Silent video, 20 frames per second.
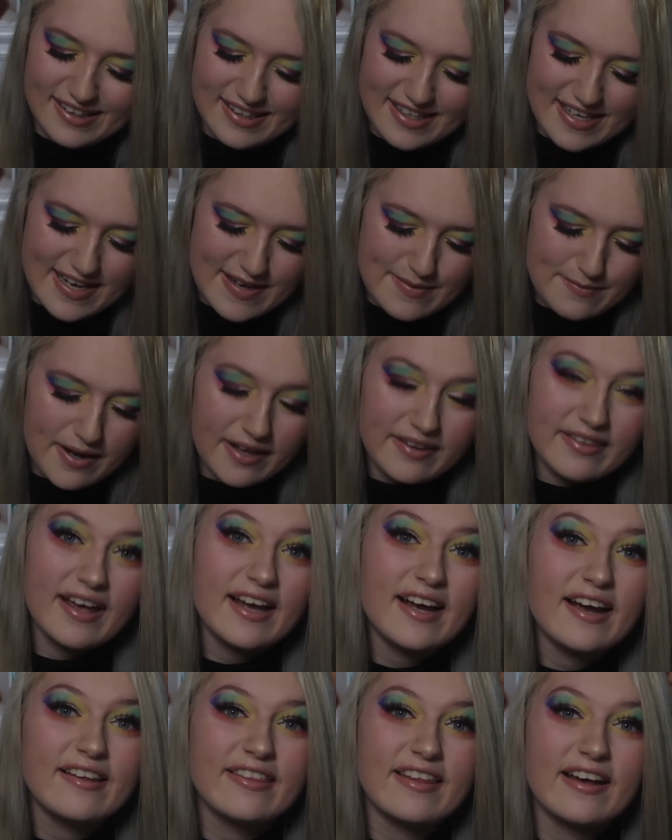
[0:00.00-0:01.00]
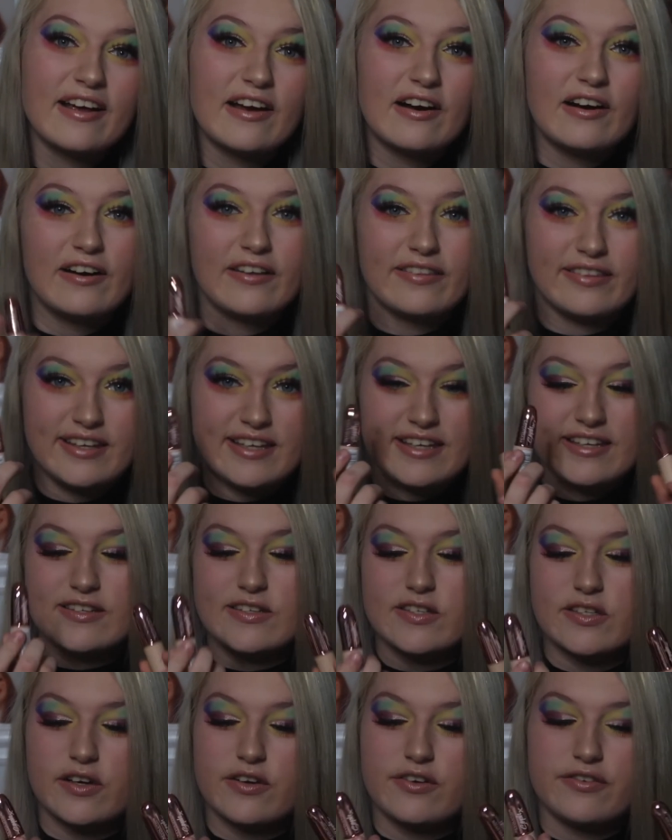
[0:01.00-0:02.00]
And they are the
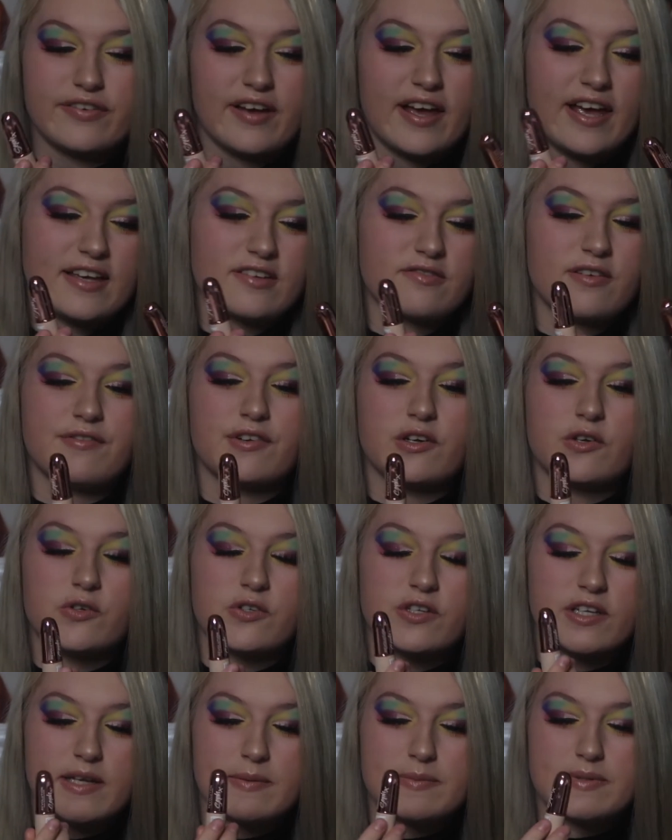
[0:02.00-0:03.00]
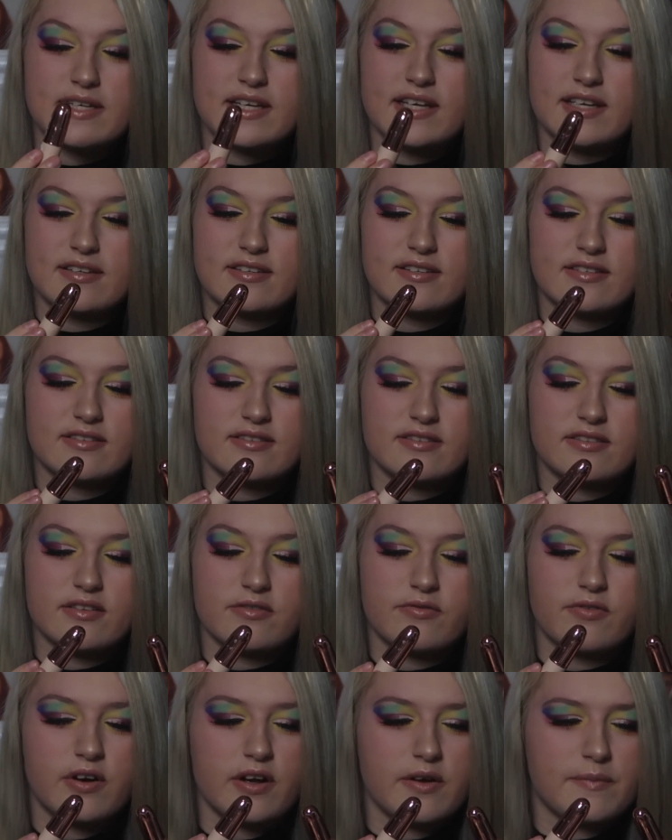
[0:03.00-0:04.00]
Soph X Revolution lipsticks.
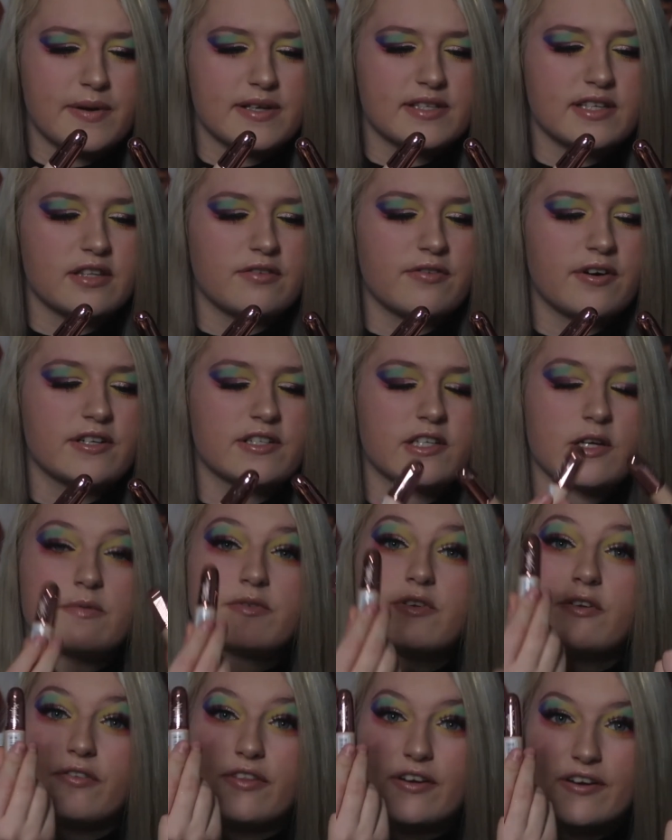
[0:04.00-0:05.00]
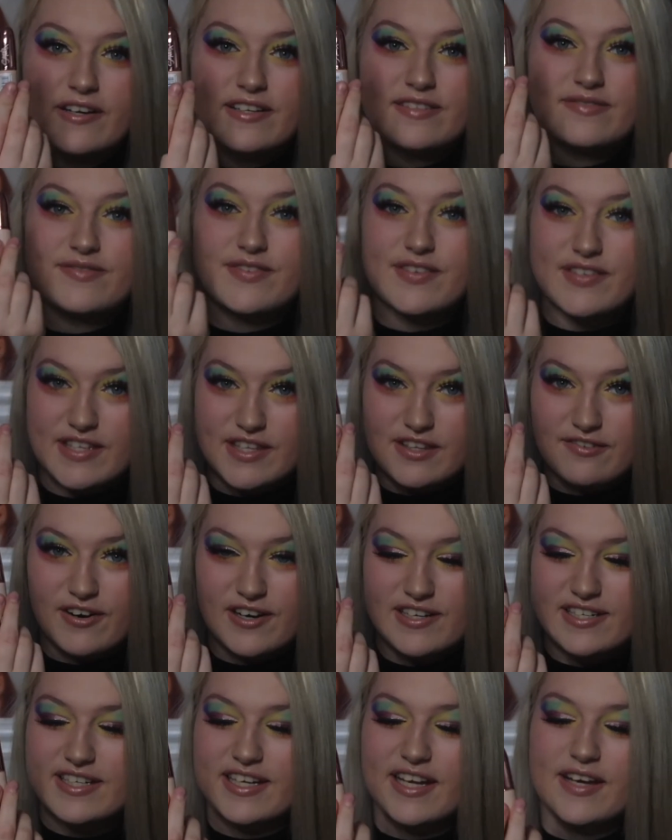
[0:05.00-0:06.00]
If I say the writing copy, no, there it is, you can see the
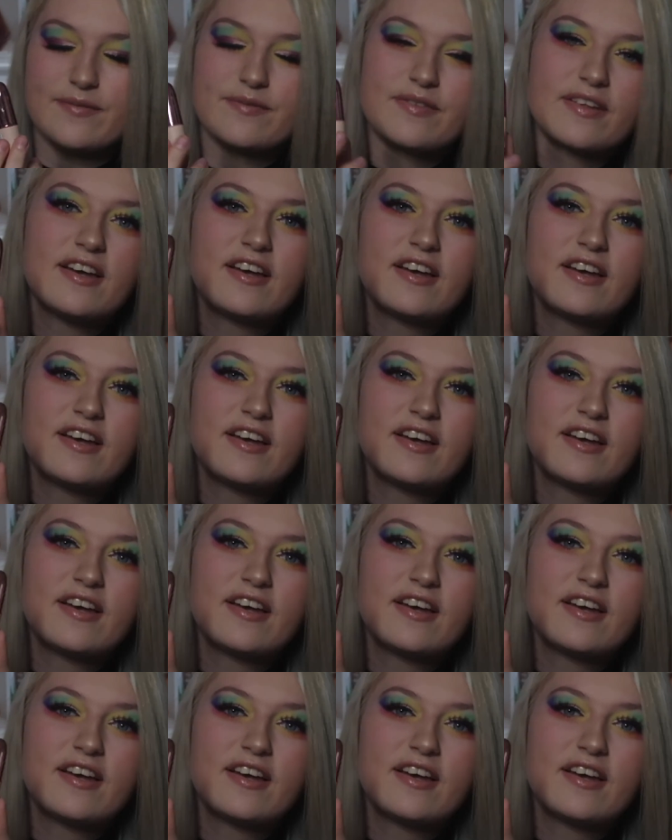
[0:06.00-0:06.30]
writing now.